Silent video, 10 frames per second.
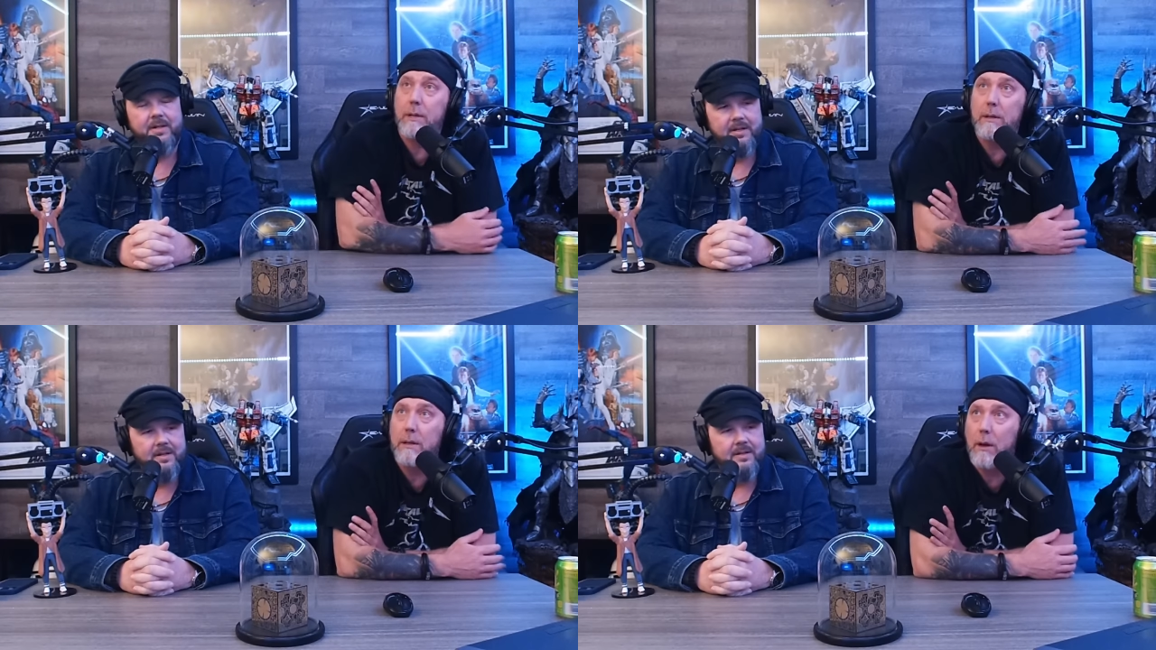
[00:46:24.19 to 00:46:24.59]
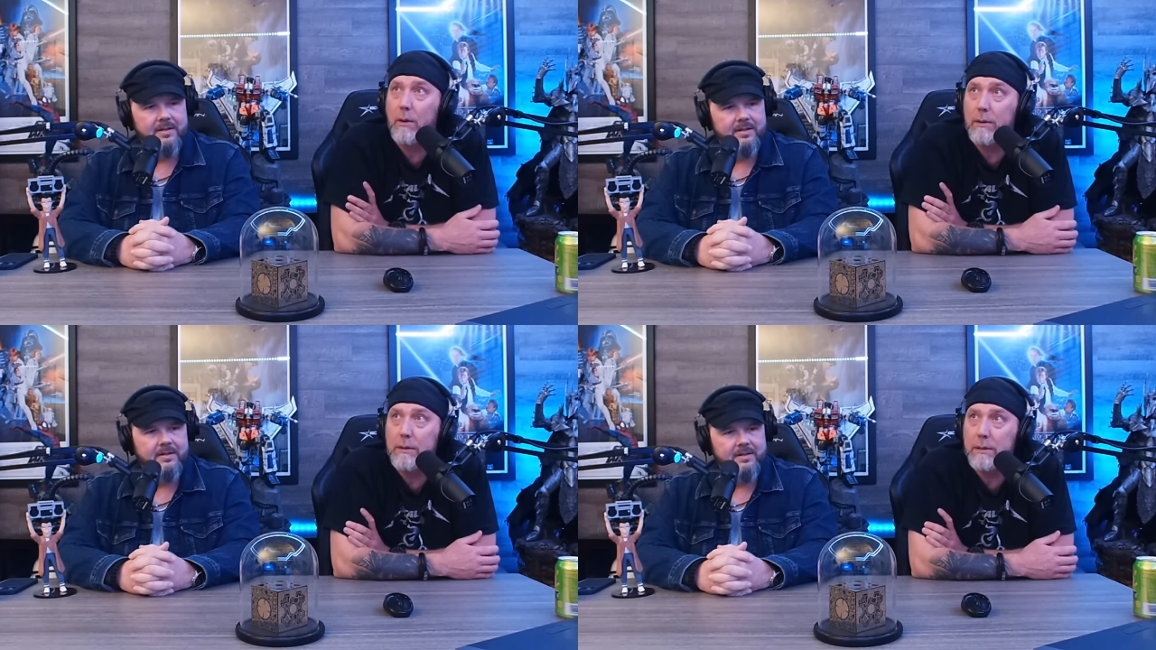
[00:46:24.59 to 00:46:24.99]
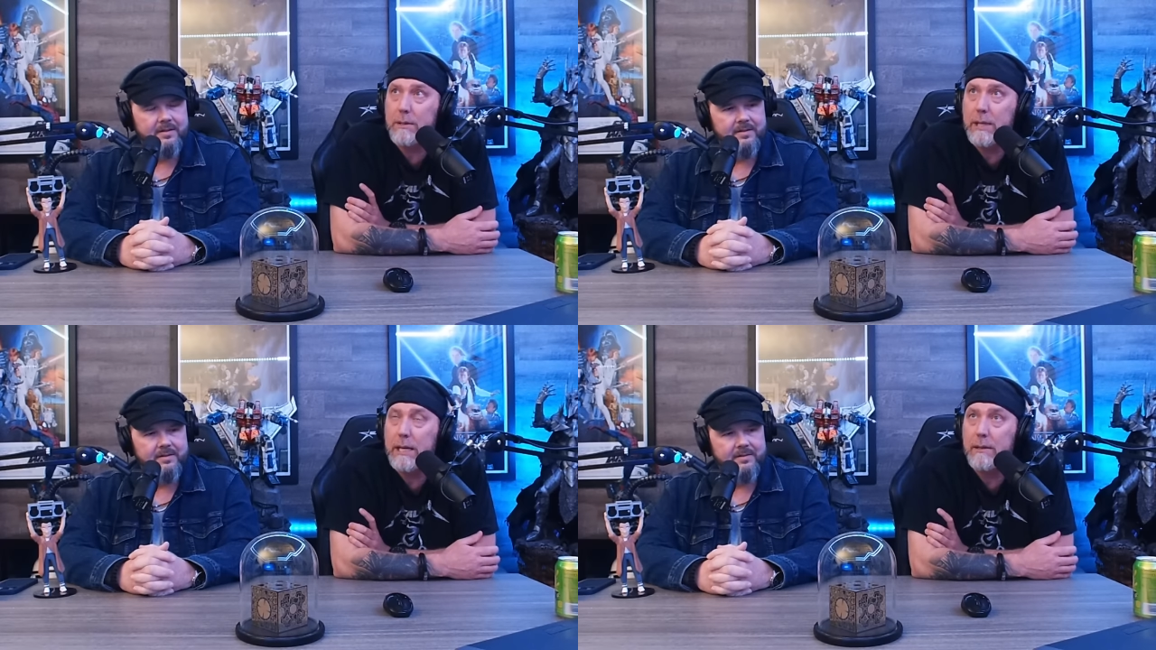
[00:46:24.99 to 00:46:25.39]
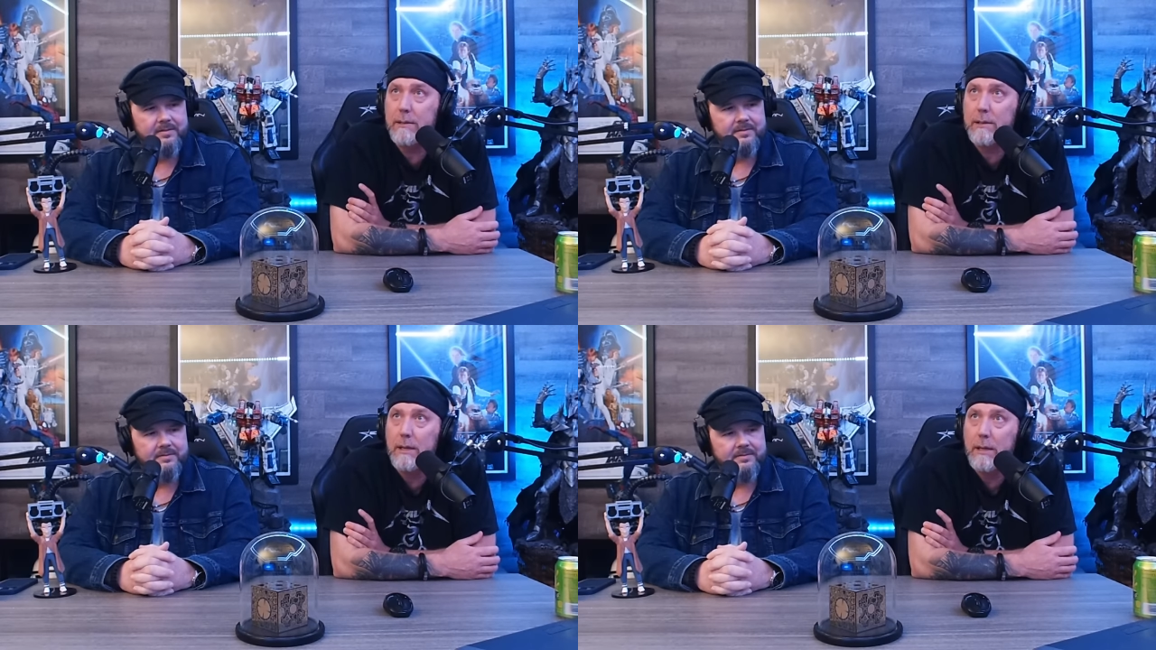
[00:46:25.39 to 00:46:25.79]
Speaker 1: you know,
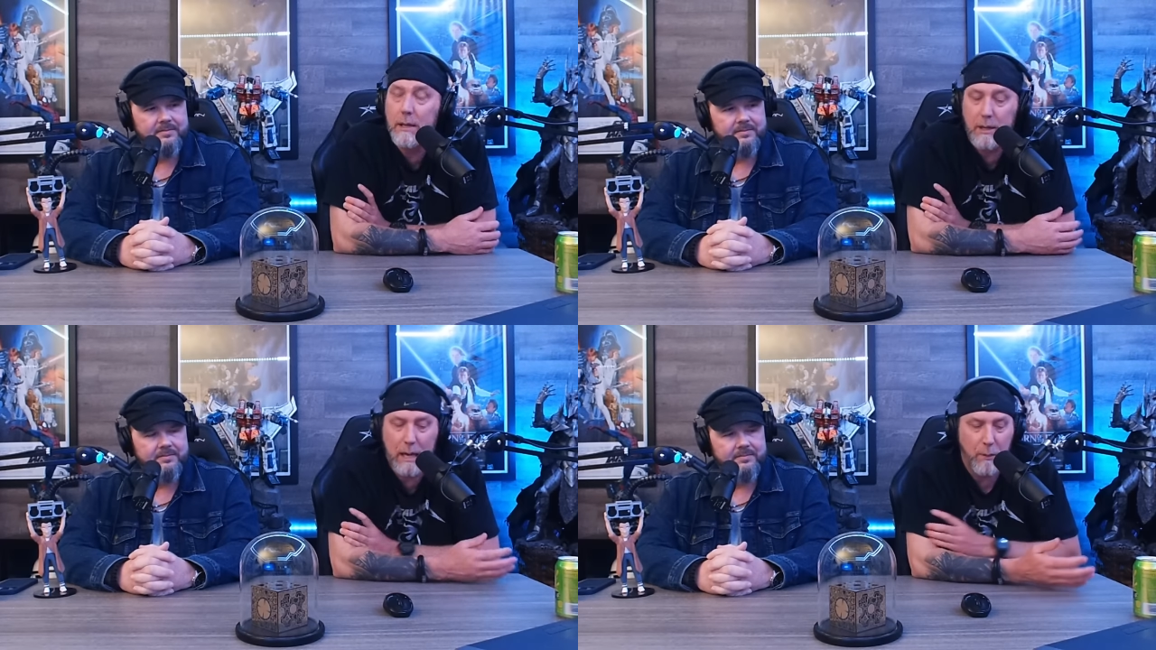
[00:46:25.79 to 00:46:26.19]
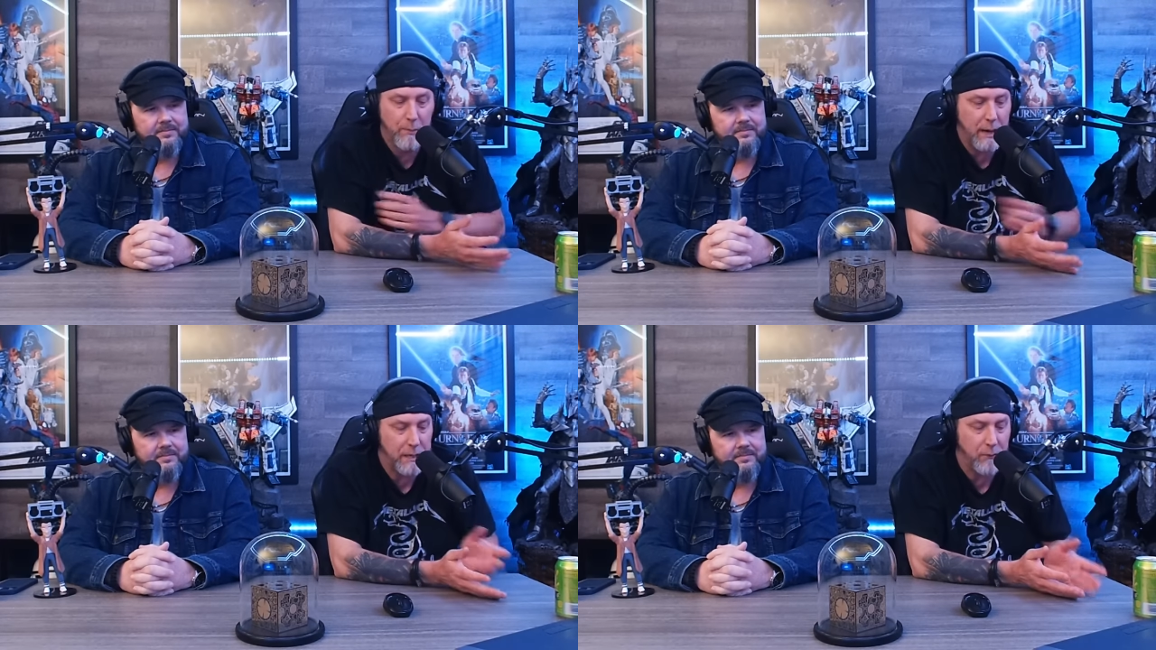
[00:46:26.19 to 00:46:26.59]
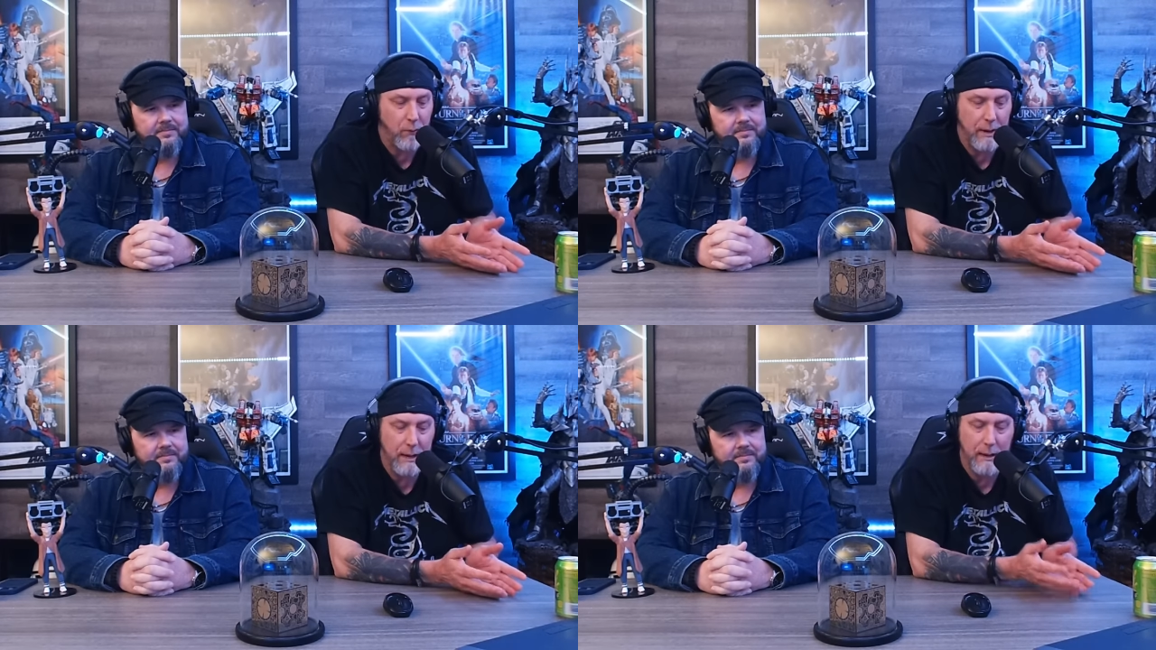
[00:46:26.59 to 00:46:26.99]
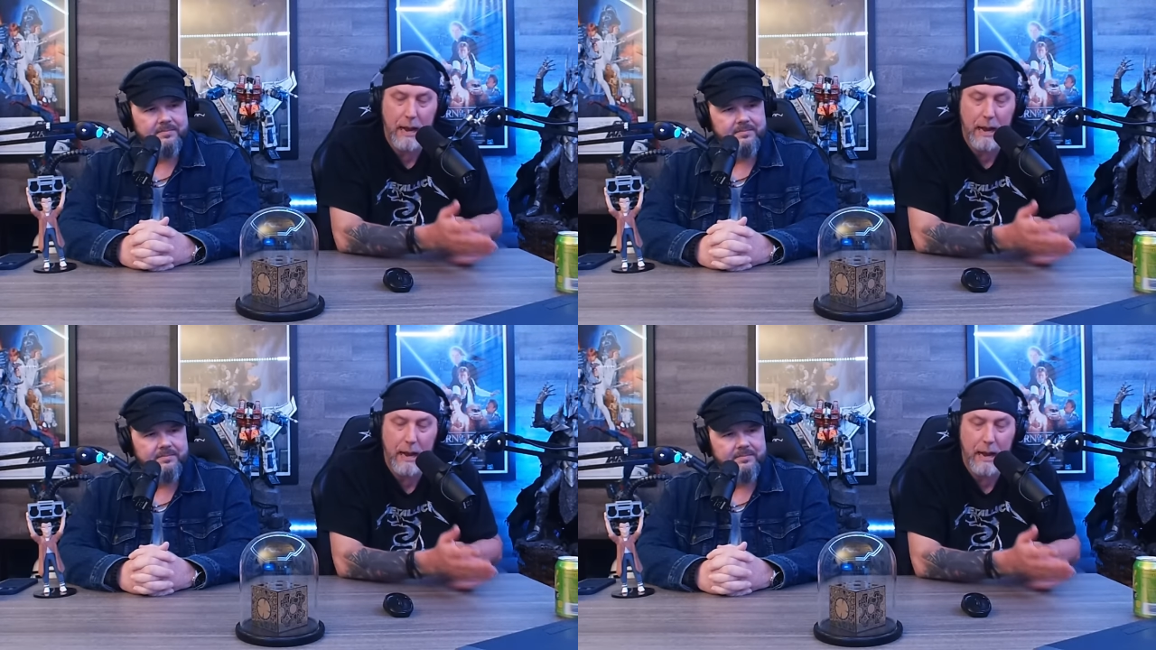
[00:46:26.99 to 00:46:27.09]
she's you had her best friend.